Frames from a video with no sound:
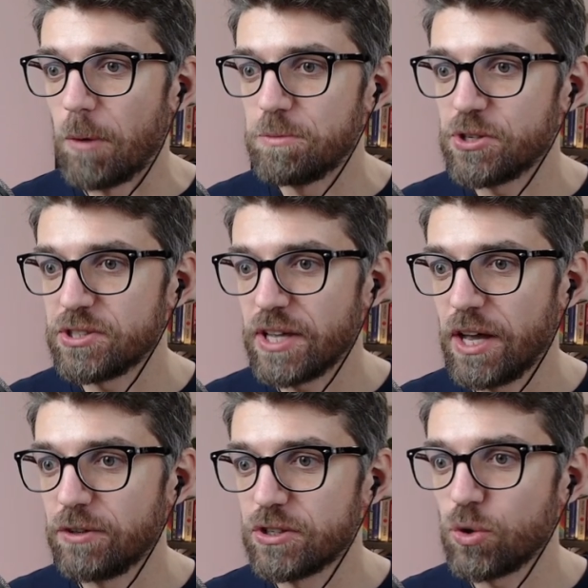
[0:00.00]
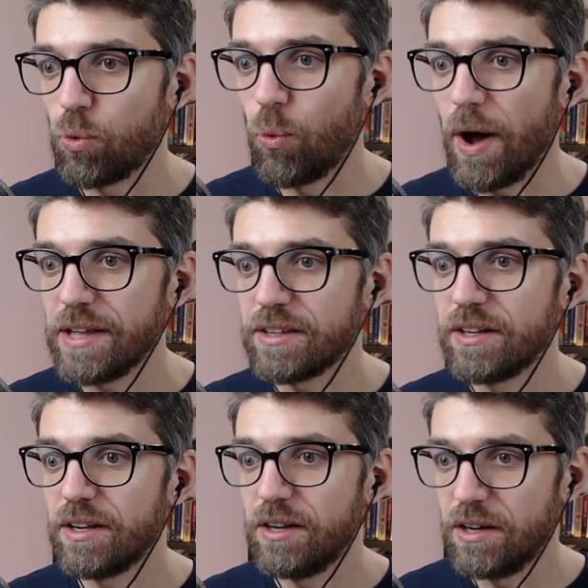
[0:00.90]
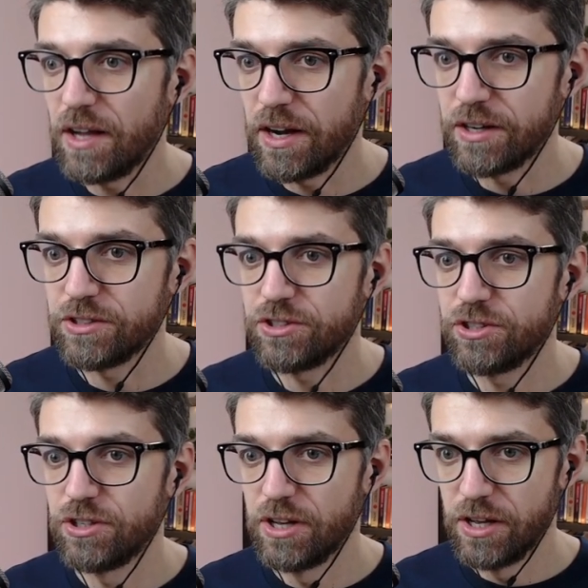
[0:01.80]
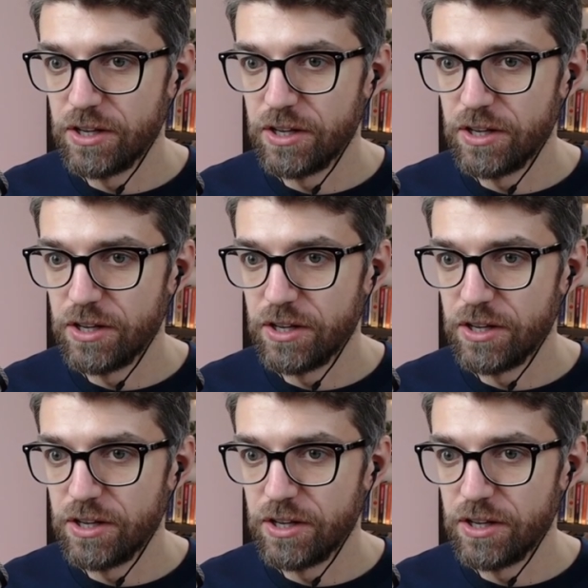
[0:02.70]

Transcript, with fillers: object scale that's quite large.